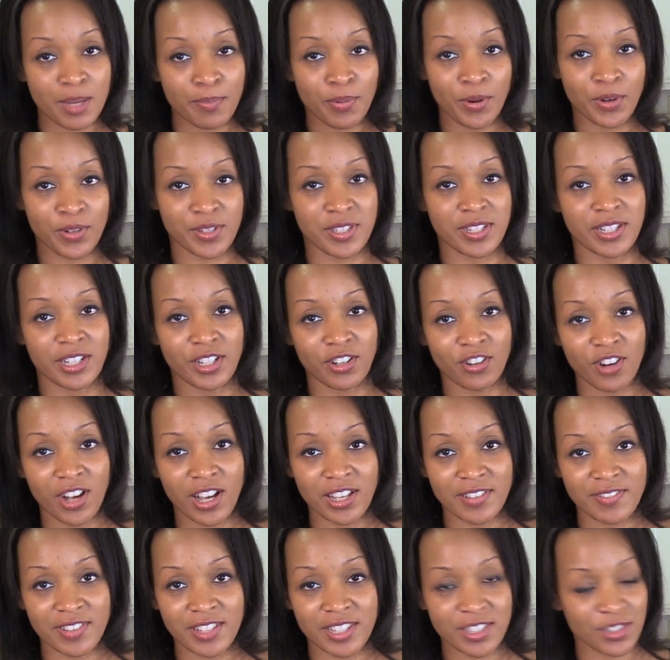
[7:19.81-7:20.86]
that person in your
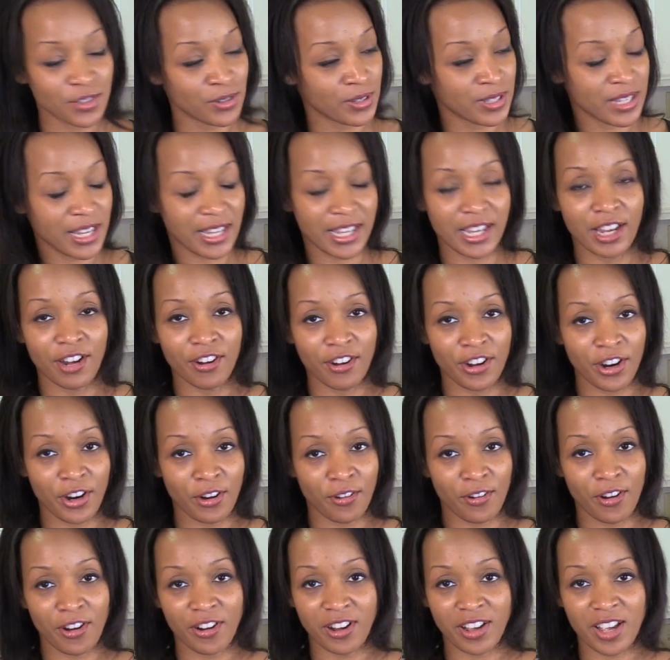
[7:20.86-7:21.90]
office who's like carrying
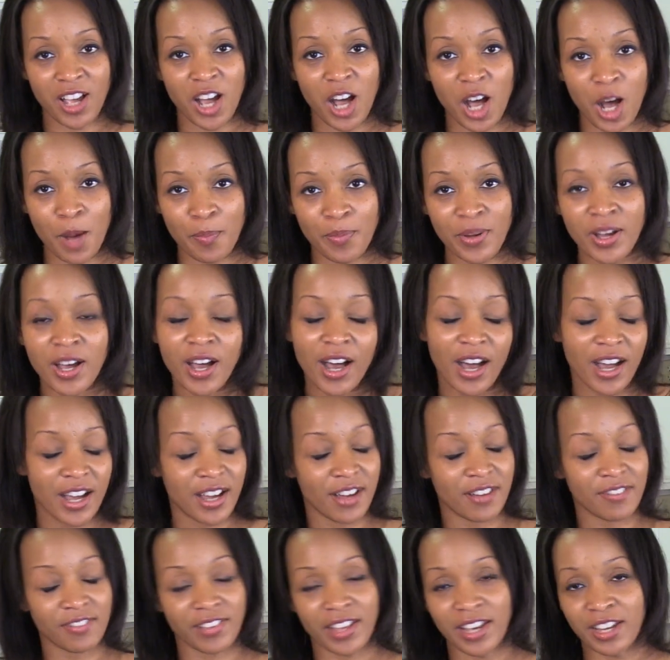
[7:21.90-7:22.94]
around a cup
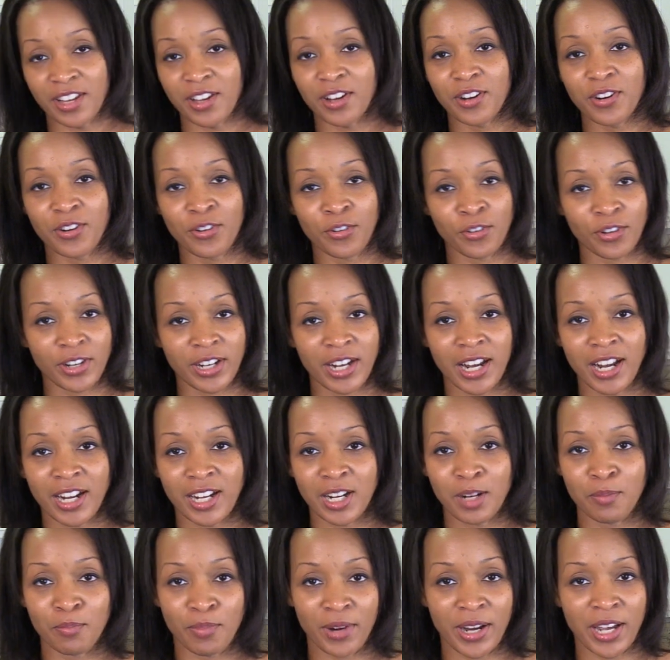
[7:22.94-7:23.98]
of like
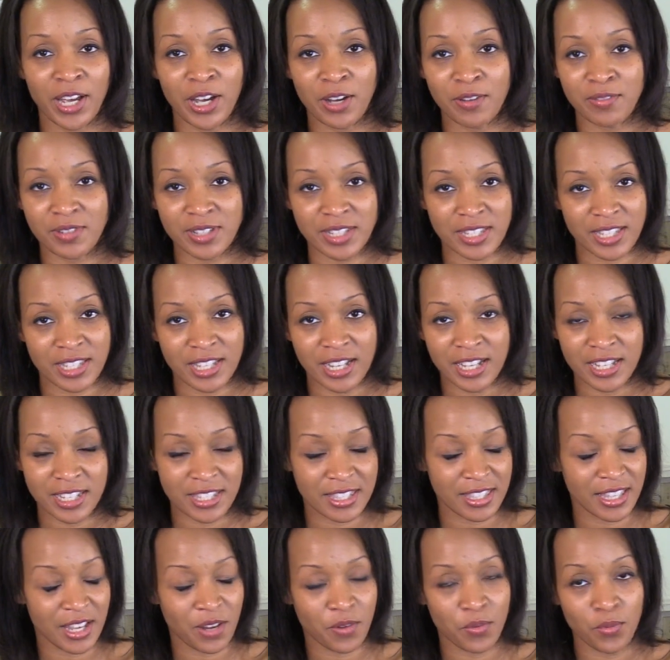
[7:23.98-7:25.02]
green and brown
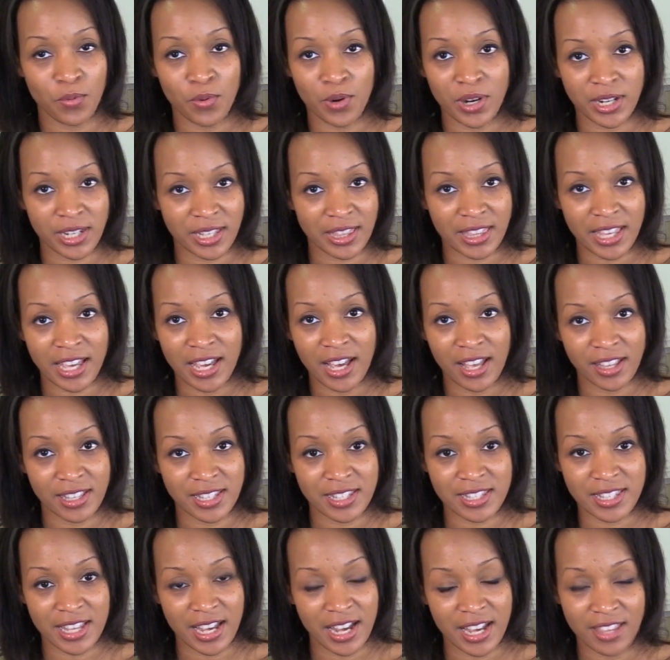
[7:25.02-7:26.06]
disgust, like what the hell
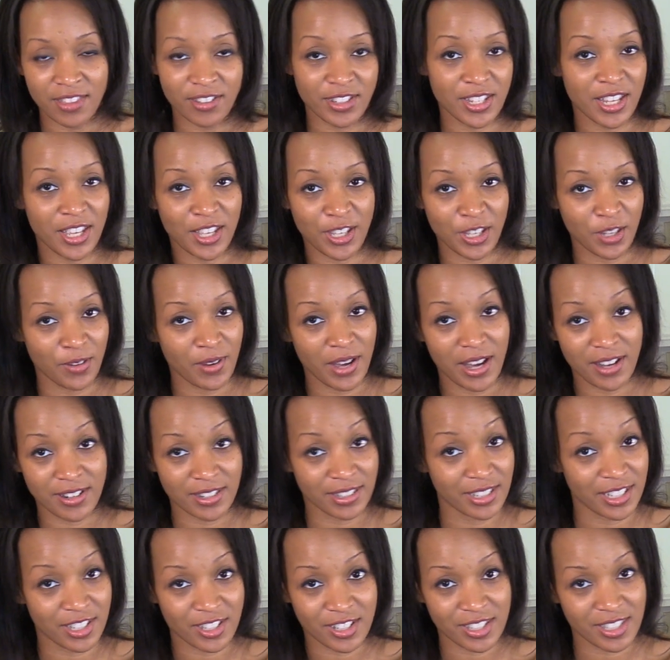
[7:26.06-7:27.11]
is that? And they're telling you how
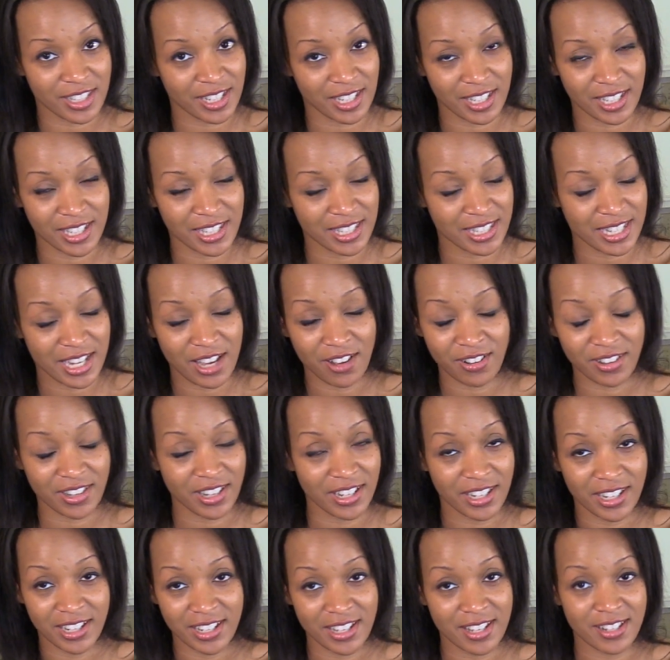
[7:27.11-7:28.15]
delicious it is and how
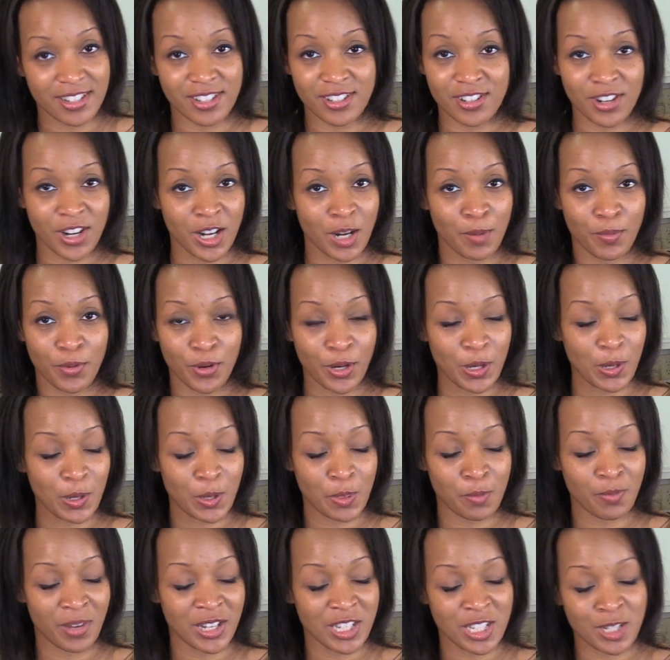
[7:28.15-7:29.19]
good it is to start your morning
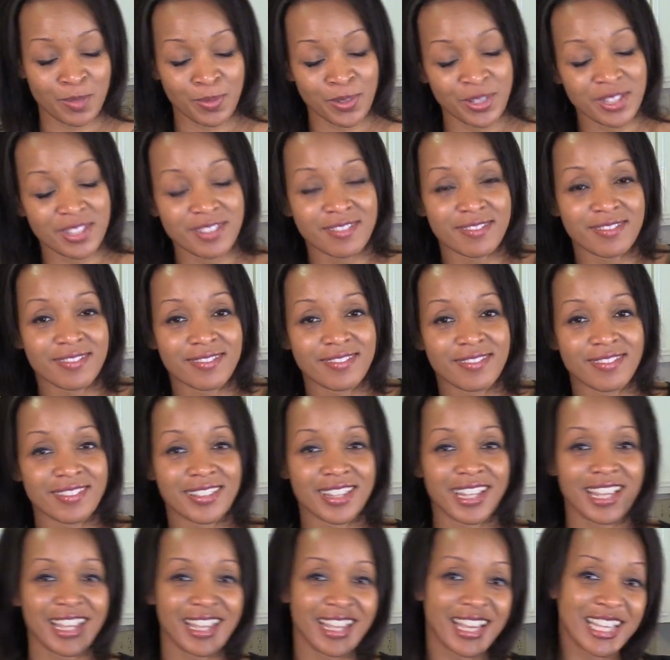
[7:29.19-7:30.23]
with vegetables.
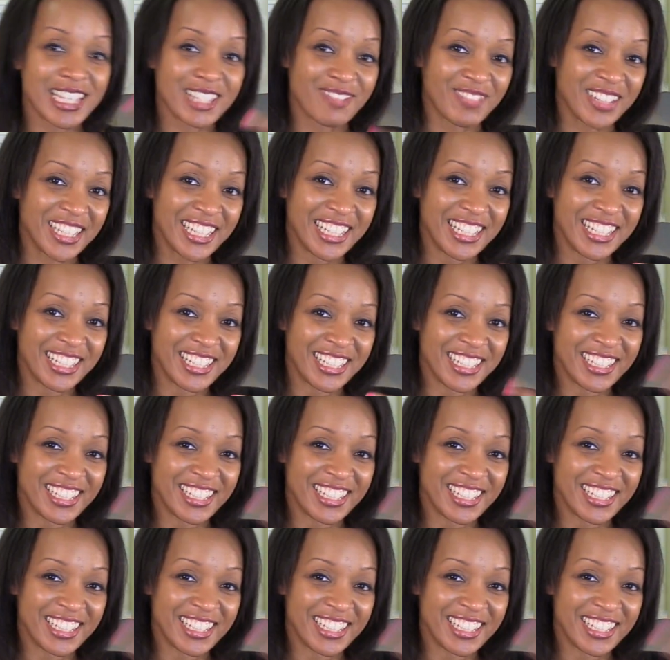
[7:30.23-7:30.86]
That's me.